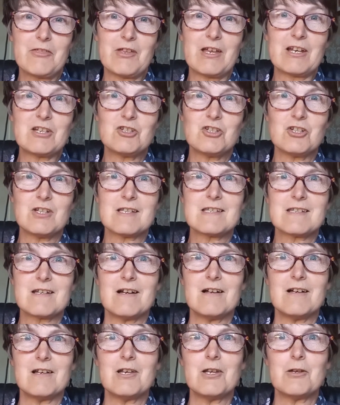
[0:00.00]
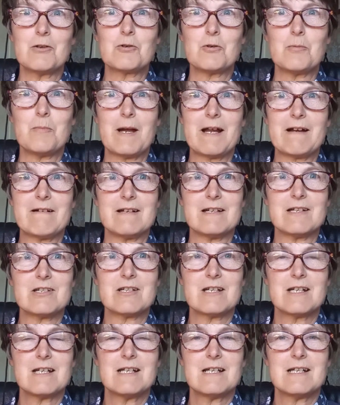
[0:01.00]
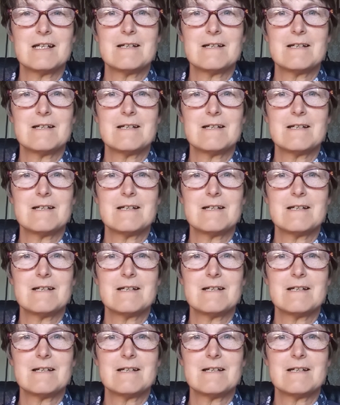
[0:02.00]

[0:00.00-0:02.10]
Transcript: than just our local parish.